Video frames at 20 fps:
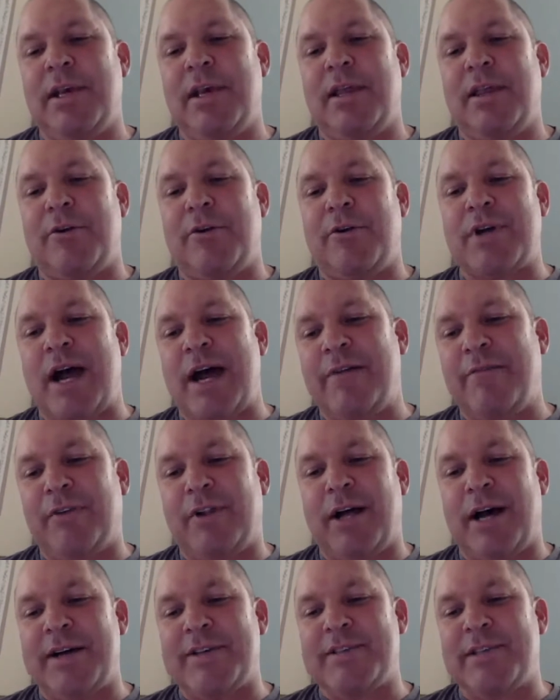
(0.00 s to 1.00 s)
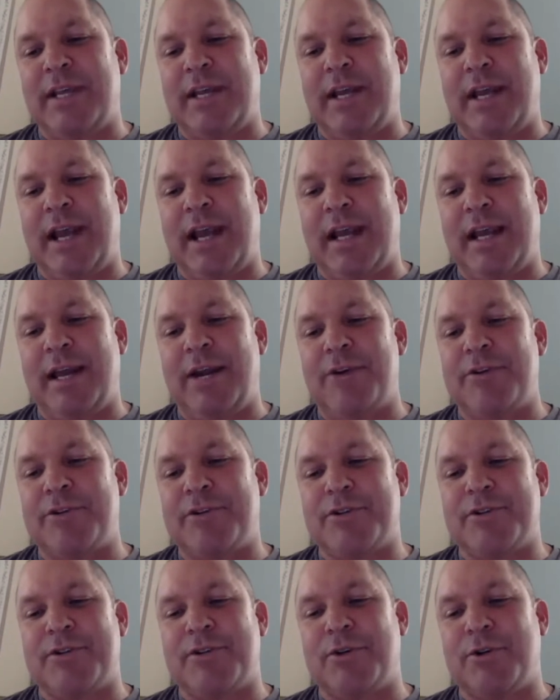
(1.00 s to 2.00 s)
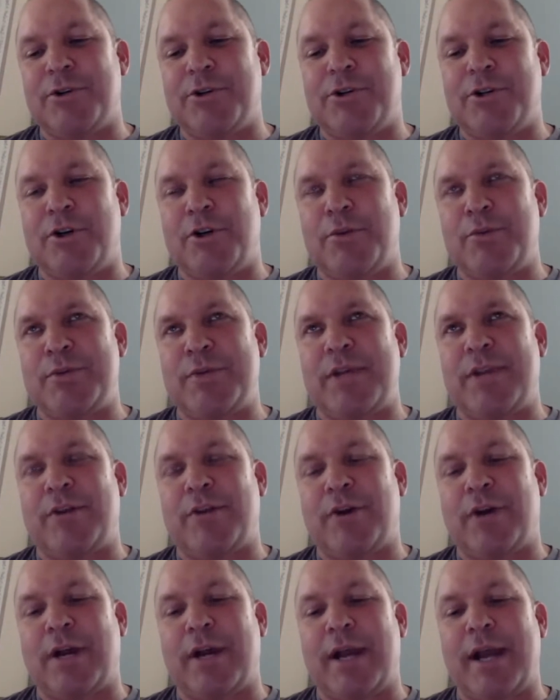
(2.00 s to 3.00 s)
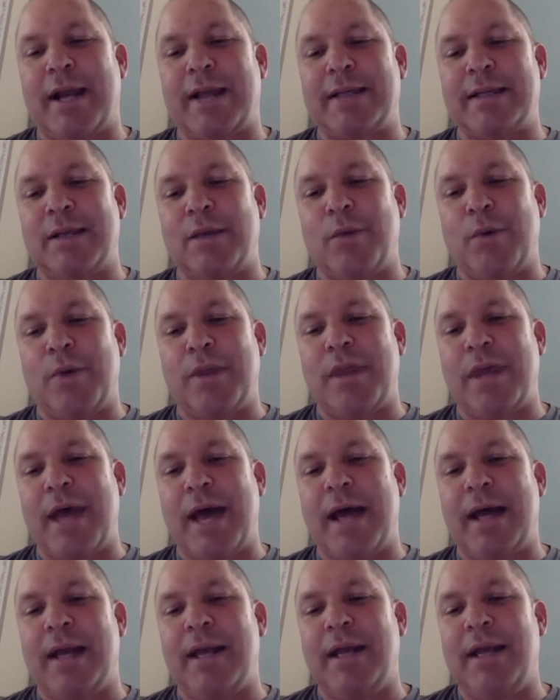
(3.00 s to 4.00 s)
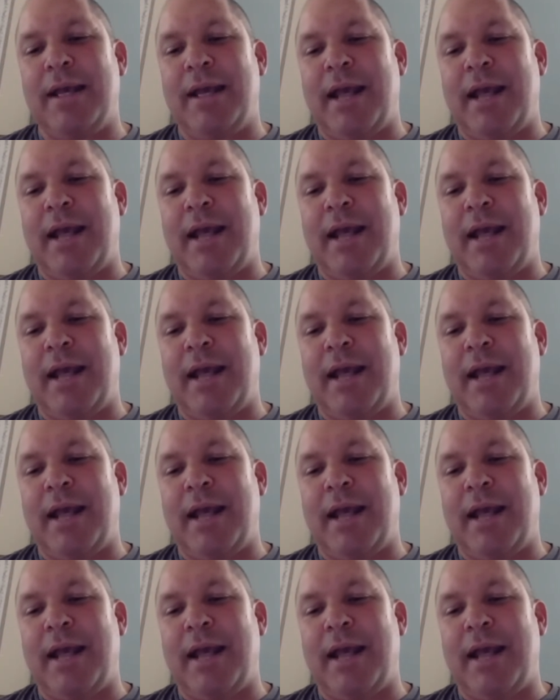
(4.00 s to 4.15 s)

there's high velocity, and here's the search terms that they're connecting with that.